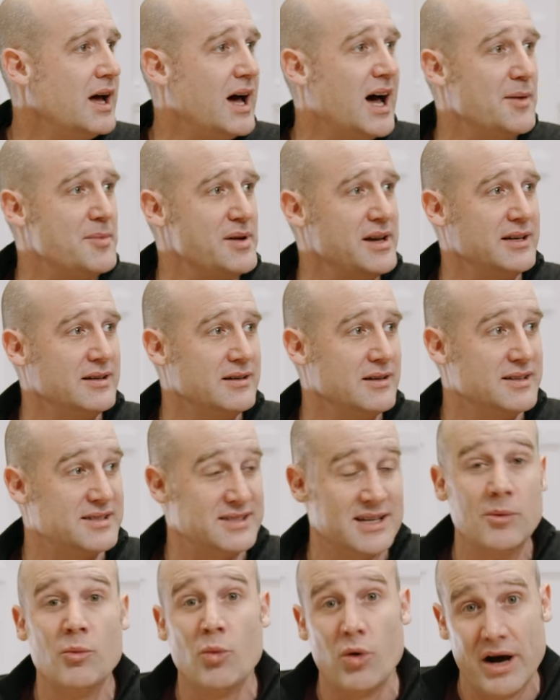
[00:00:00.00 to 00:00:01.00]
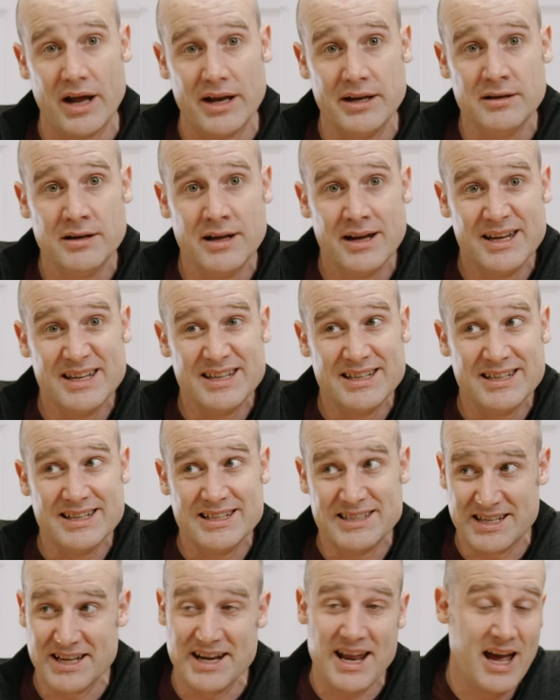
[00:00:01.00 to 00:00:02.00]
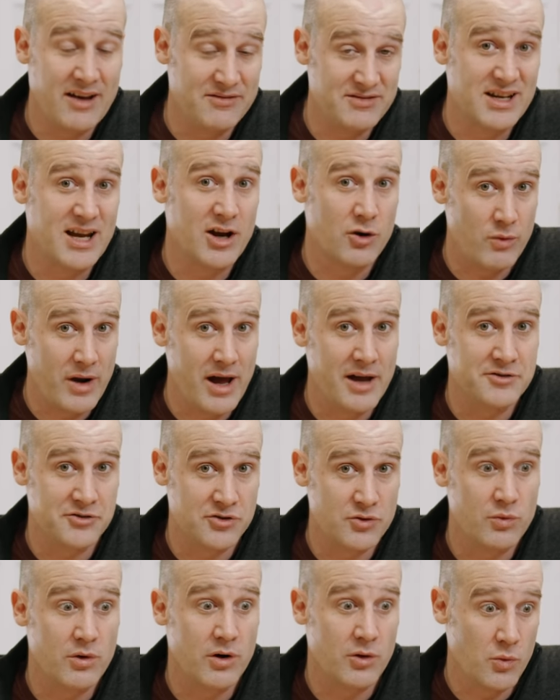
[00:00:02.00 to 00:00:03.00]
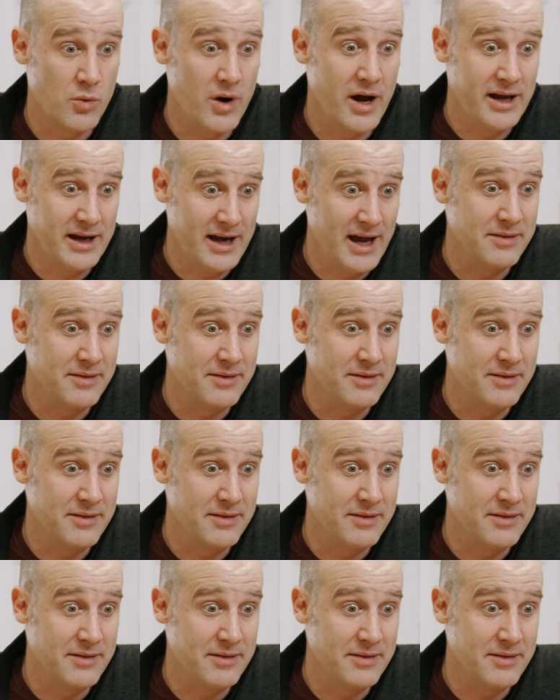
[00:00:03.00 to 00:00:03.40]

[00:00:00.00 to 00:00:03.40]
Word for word: I mean, someone is going to have to get rounded the wrong way,